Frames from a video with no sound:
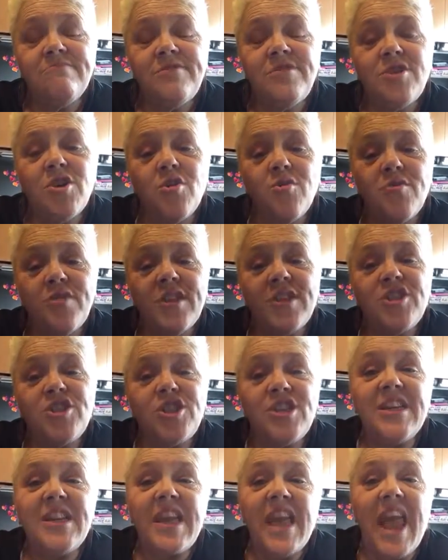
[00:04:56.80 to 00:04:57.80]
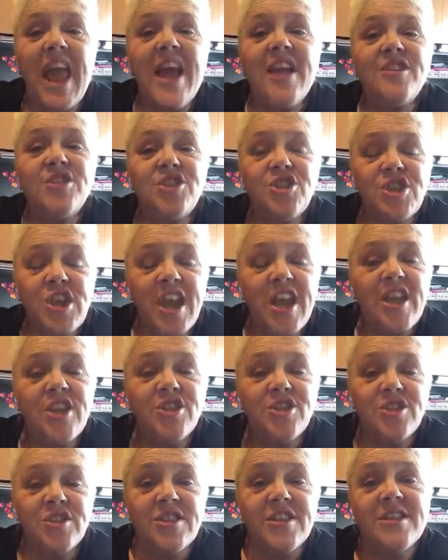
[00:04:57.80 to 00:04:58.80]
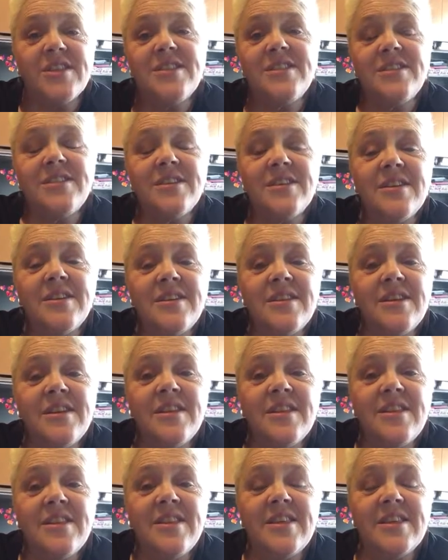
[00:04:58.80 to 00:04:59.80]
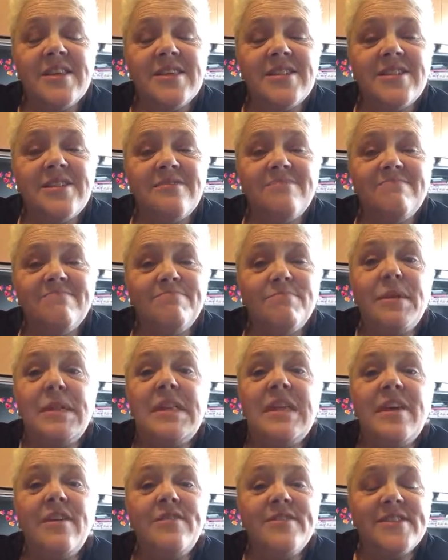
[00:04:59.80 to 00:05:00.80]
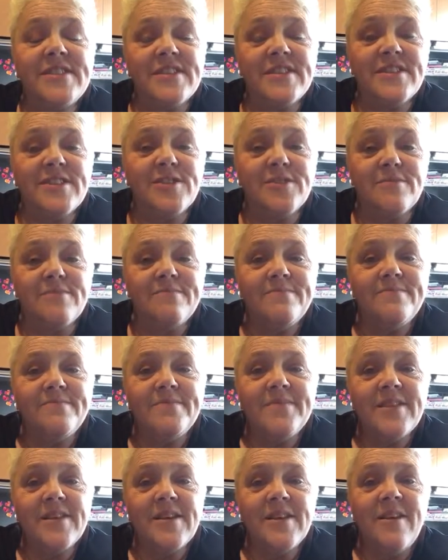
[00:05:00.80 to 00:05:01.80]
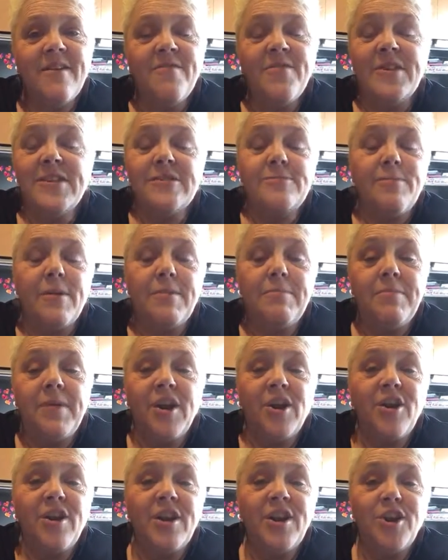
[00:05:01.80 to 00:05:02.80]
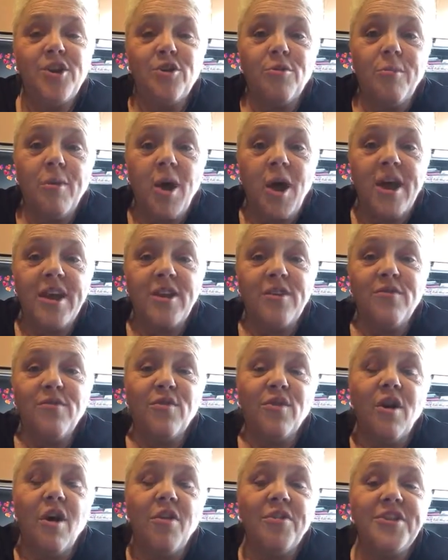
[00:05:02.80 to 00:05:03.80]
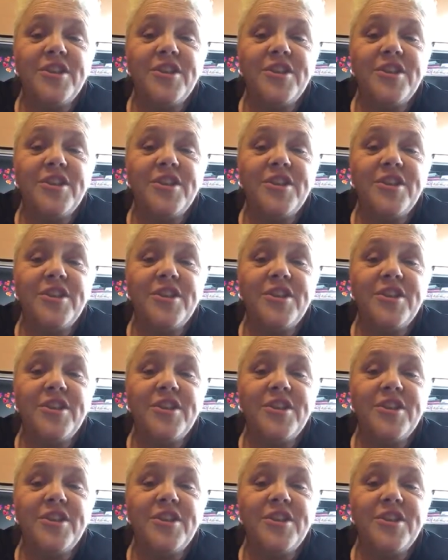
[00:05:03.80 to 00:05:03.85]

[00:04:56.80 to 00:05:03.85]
know that she can change this belief system that's been buried in her body for all